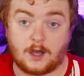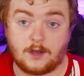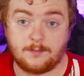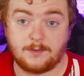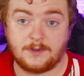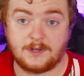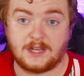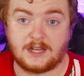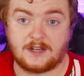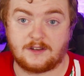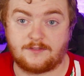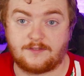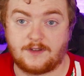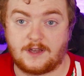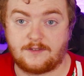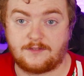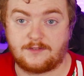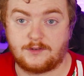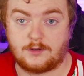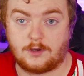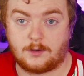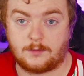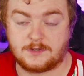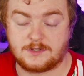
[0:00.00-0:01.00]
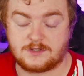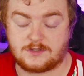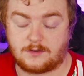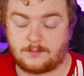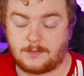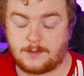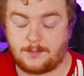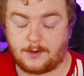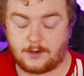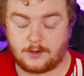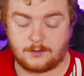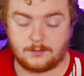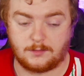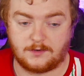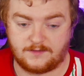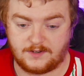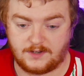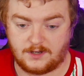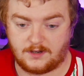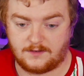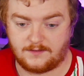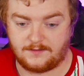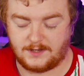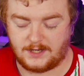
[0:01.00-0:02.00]
I've been getting a fair few comments on my Pokémon
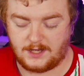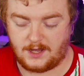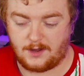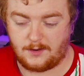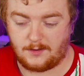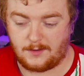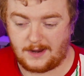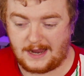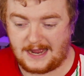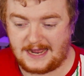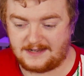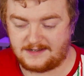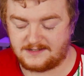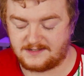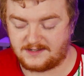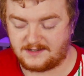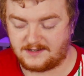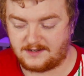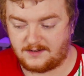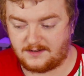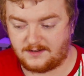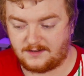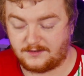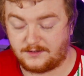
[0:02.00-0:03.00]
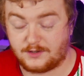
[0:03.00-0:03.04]
V R video and uh,